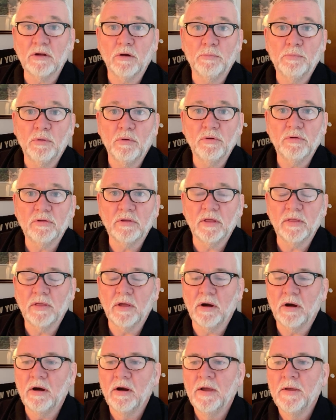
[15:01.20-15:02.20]
or posts that
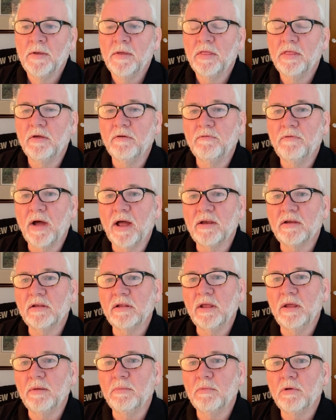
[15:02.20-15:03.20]
they've
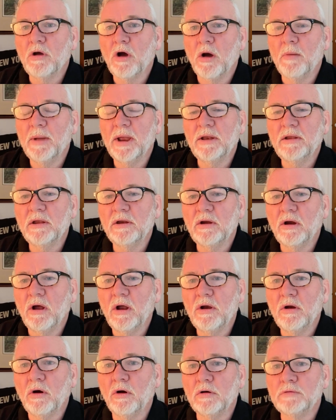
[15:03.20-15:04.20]
actually commented
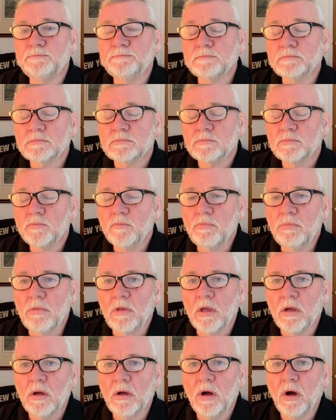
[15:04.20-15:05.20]
on, or
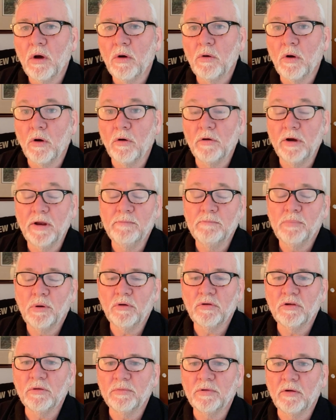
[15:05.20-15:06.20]
even
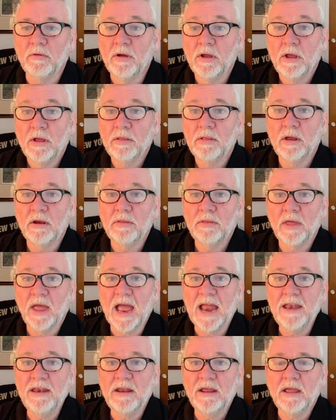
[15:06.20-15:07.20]
post themselves that
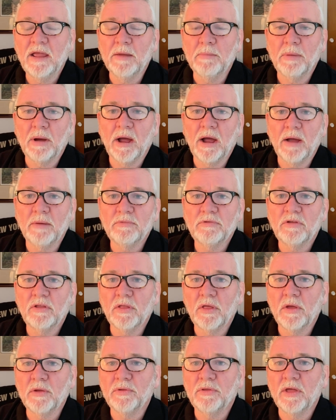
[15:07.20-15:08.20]
indicate perhaps that
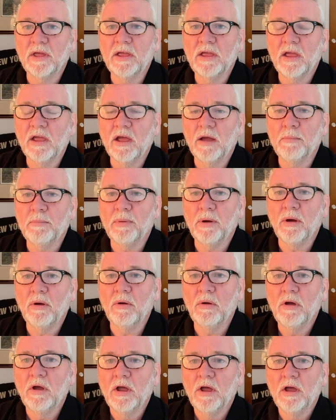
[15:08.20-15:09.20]
they're thinking
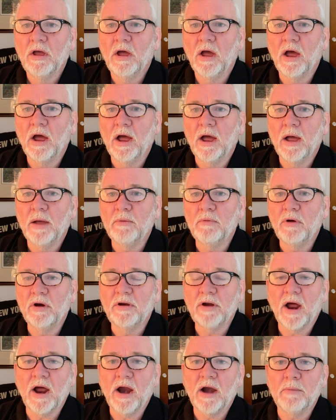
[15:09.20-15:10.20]
about
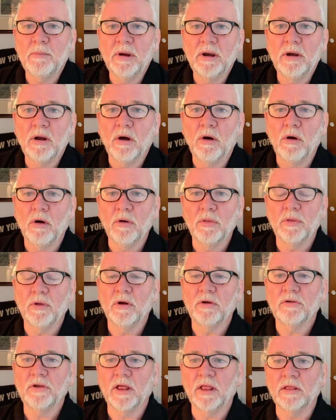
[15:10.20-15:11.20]
retirement, or
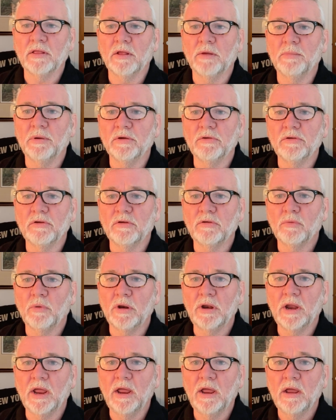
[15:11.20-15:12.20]
they're selling their business
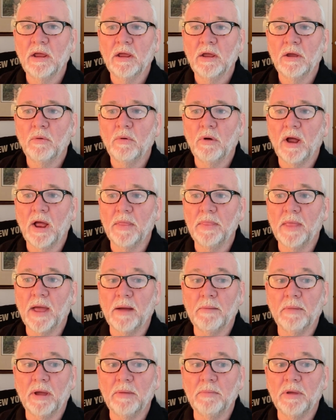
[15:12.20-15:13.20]
one day, and
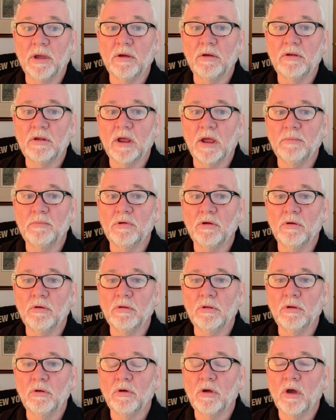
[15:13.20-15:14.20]
that might be a good time to
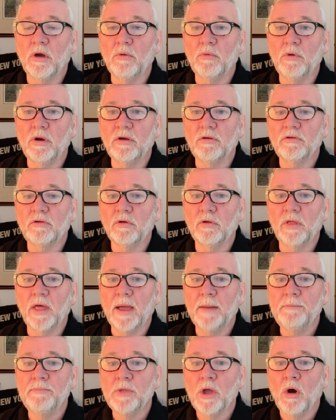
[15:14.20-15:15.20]
look out and reach to
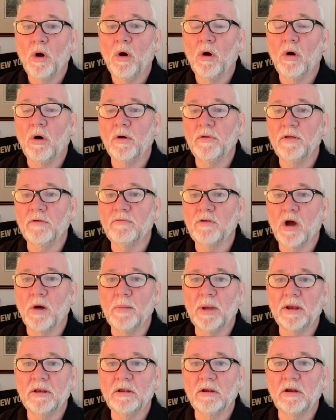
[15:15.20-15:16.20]
them. Or they've
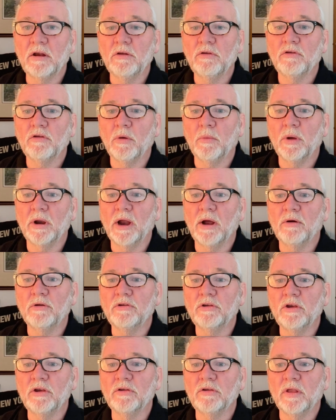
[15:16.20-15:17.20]
commented on someone
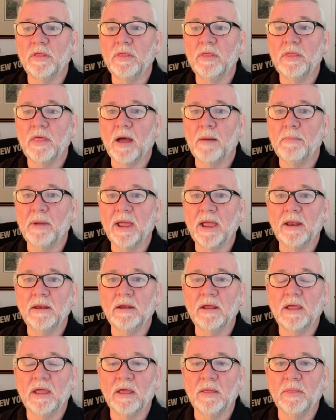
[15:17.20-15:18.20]
else's, and that might
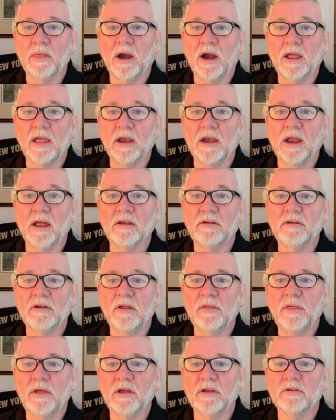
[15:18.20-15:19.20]
indicate that a connection
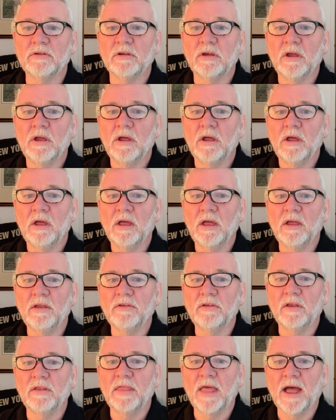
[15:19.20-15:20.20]
of theirs
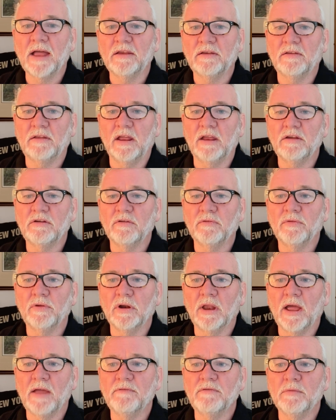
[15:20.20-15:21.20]
is in that stage of their
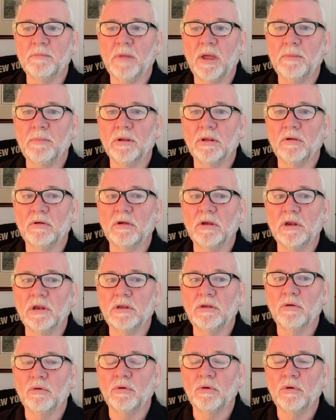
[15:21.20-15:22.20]
life and might be looking
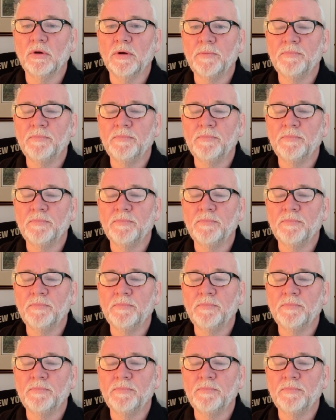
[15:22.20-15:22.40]
to